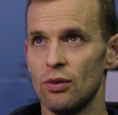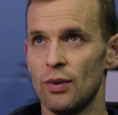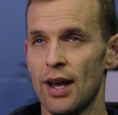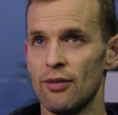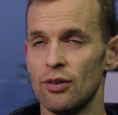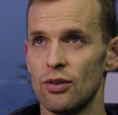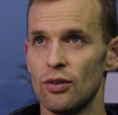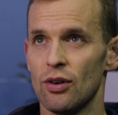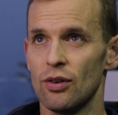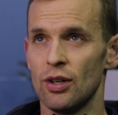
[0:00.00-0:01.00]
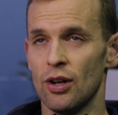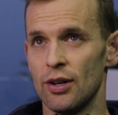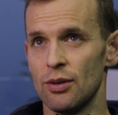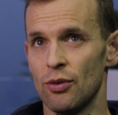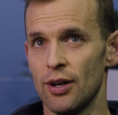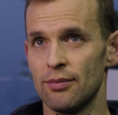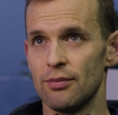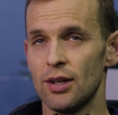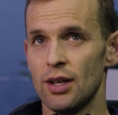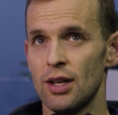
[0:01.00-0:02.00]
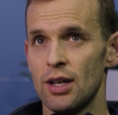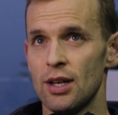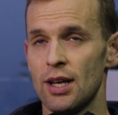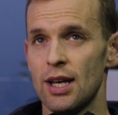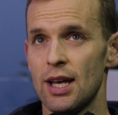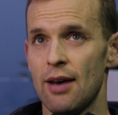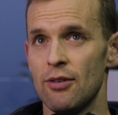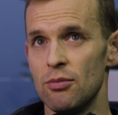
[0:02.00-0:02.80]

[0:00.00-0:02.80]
didn't want to have